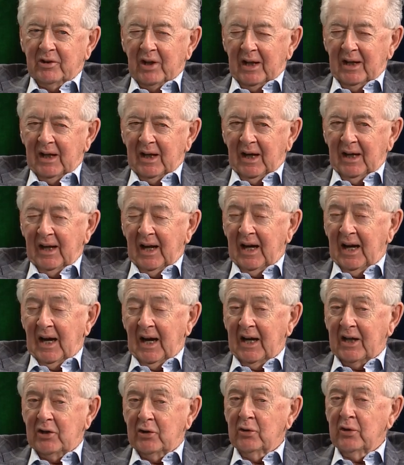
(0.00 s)
And
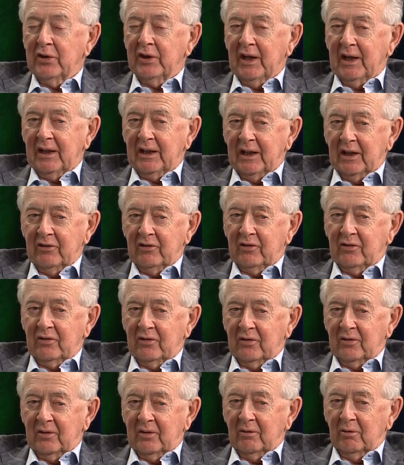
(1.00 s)
I do think
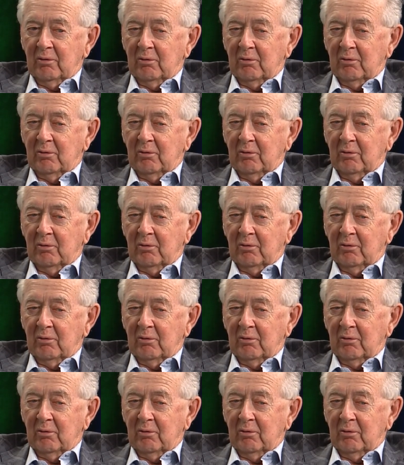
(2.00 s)
this